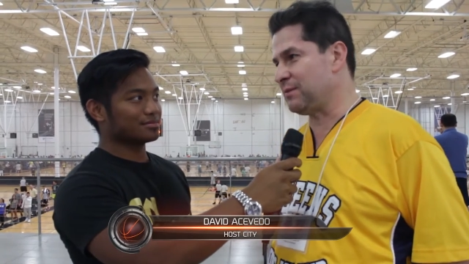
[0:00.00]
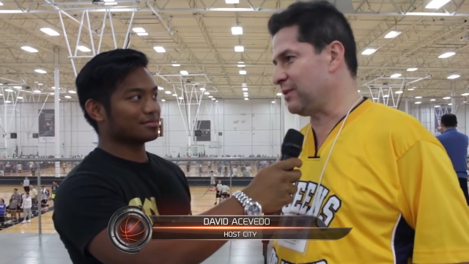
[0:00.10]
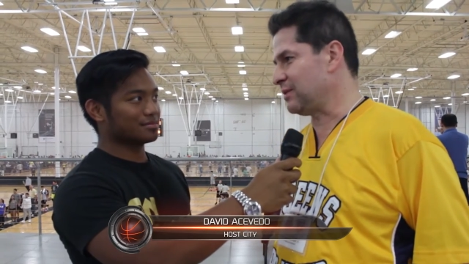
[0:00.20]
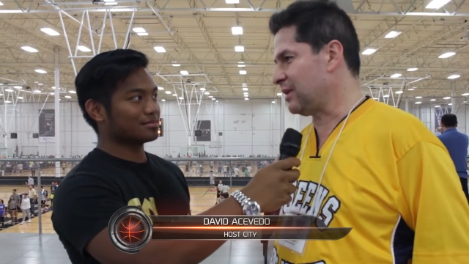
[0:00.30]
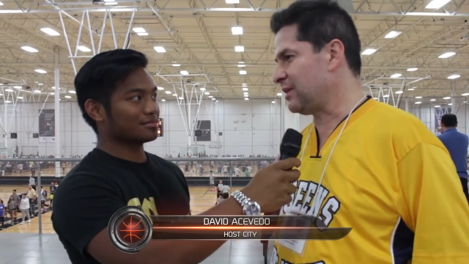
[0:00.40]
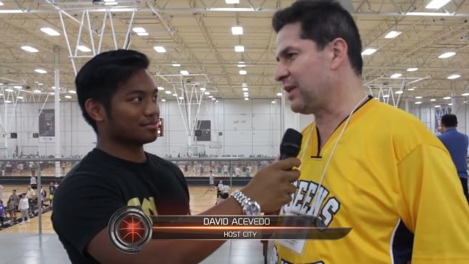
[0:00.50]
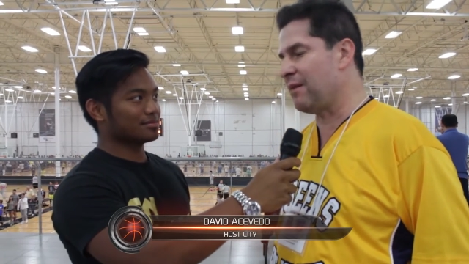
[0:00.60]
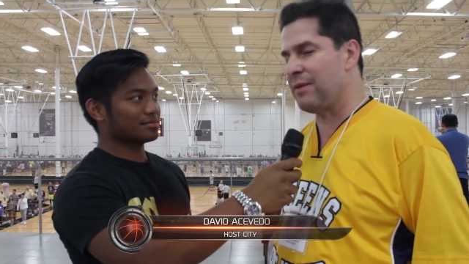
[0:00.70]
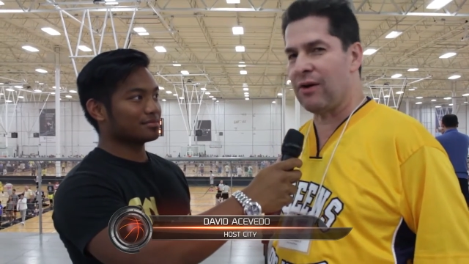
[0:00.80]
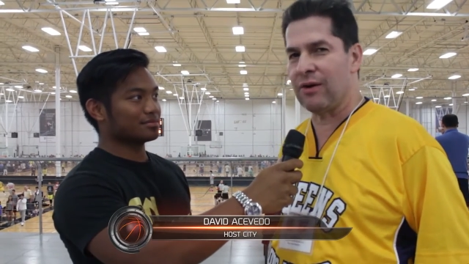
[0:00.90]
Speaker 1: from the
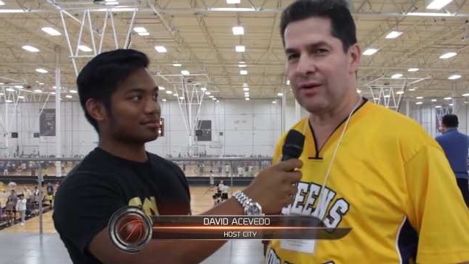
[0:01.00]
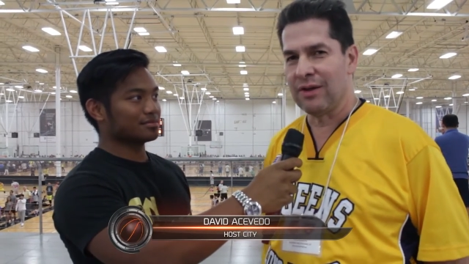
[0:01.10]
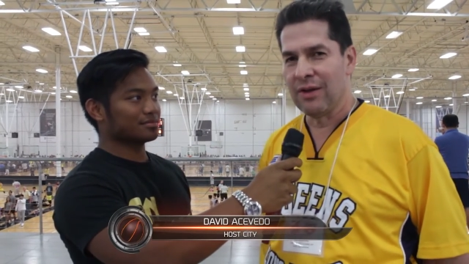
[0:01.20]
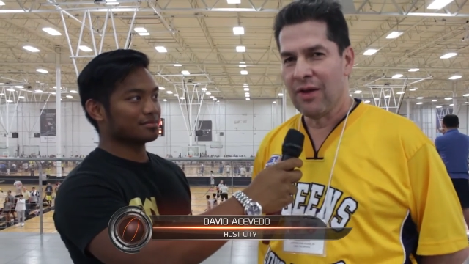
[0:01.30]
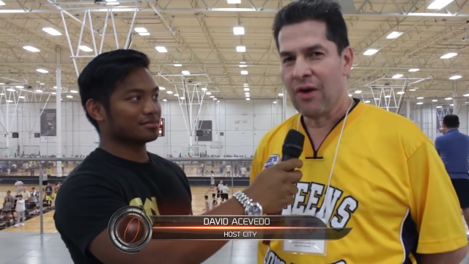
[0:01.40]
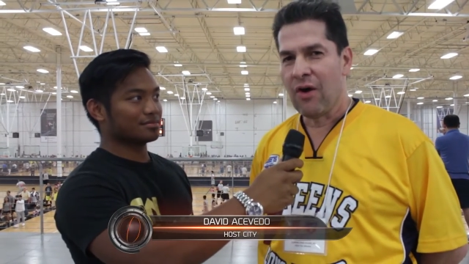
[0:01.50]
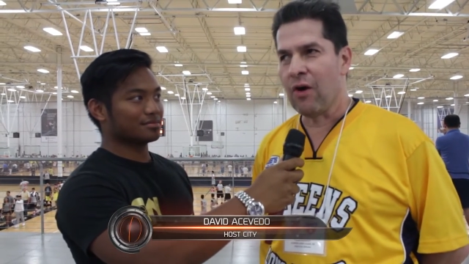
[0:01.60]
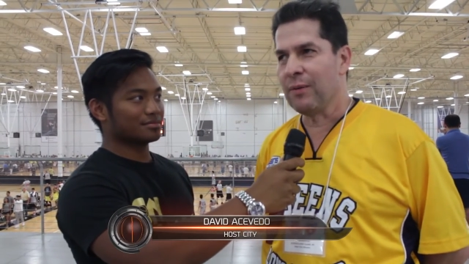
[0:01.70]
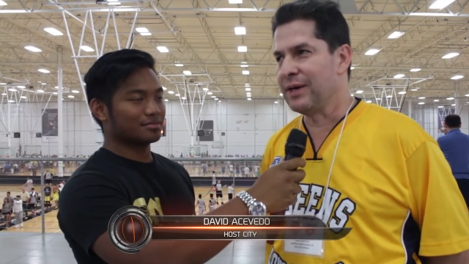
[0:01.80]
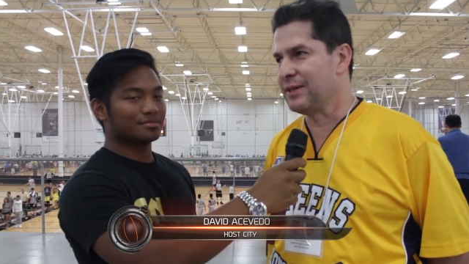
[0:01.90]
NABA all
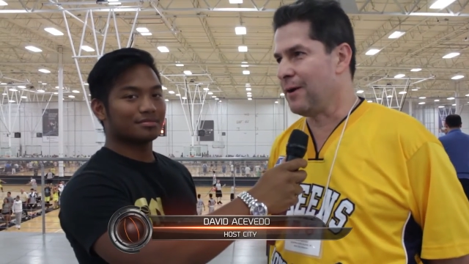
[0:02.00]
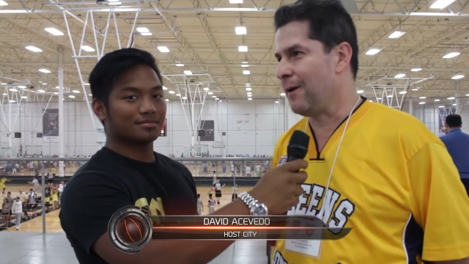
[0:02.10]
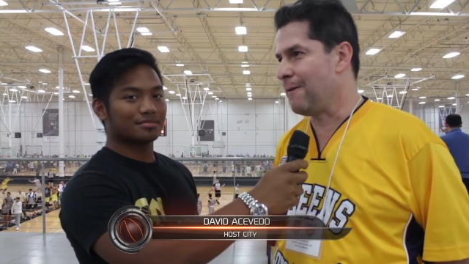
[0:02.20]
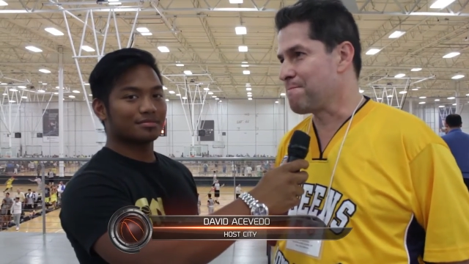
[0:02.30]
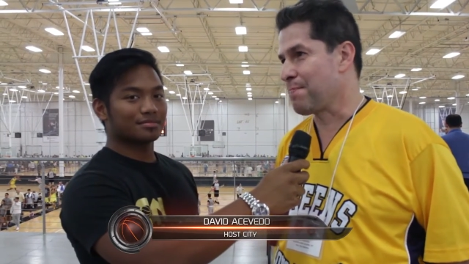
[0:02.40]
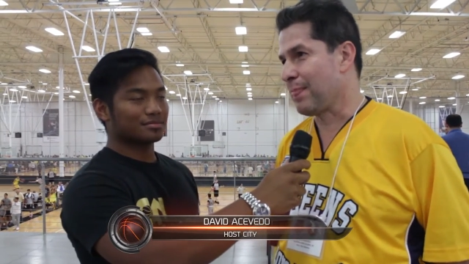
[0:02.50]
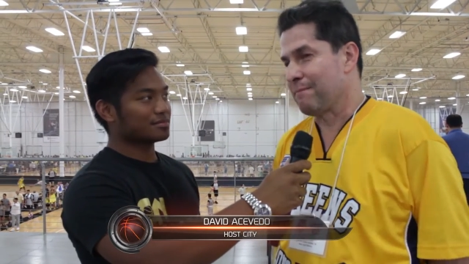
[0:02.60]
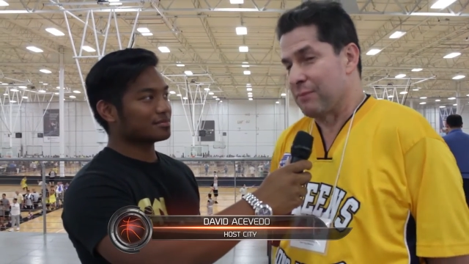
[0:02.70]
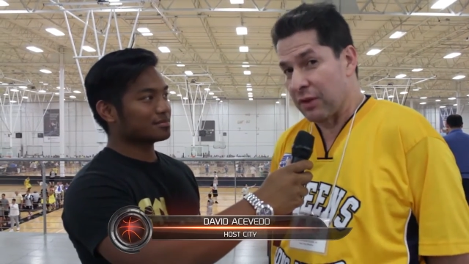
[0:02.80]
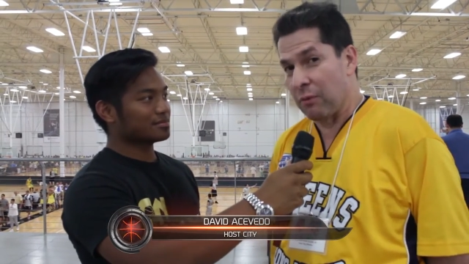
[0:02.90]
over um,
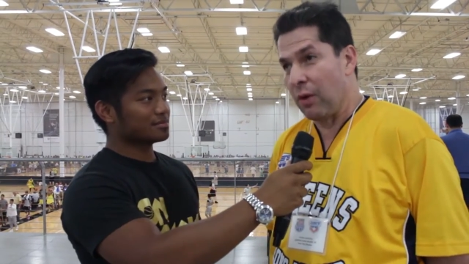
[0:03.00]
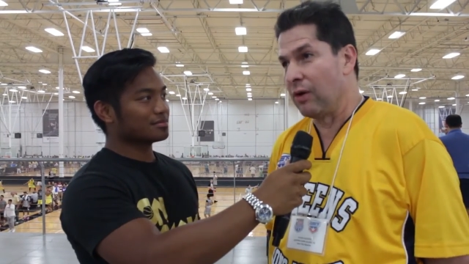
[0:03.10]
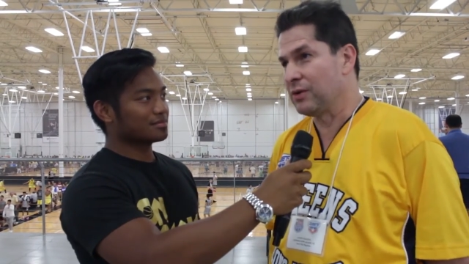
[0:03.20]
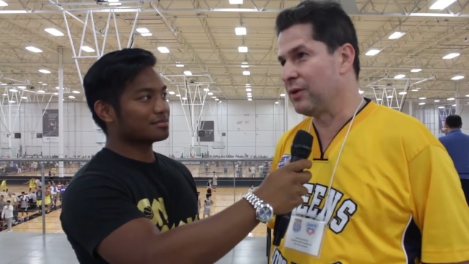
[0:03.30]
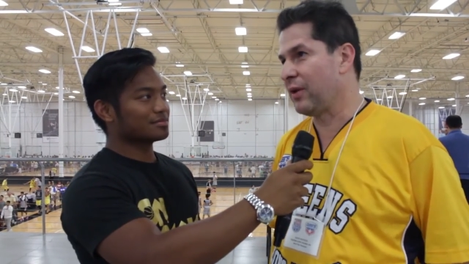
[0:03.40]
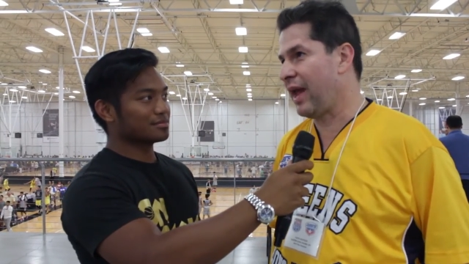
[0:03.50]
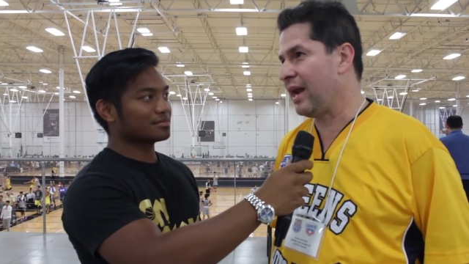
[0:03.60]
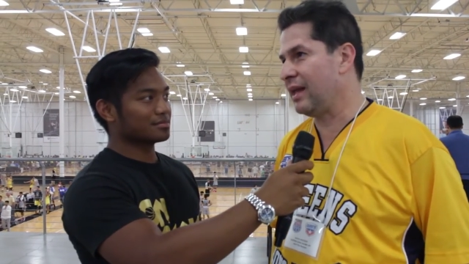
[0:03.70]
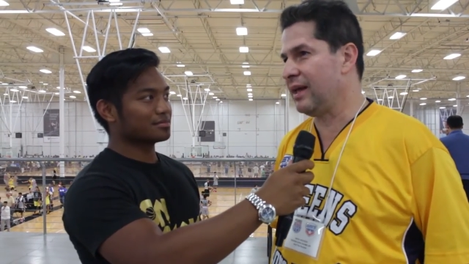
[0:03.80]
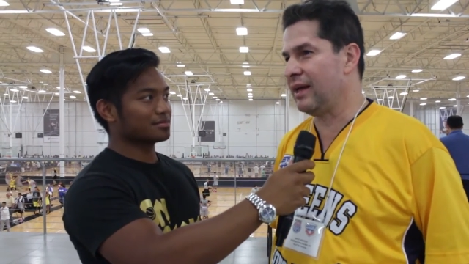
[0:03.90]
the world, you know,
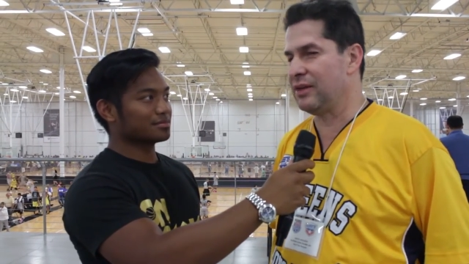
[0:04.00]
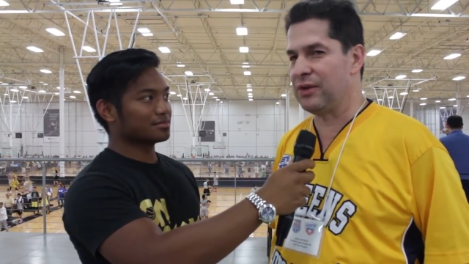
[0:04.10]
Canada and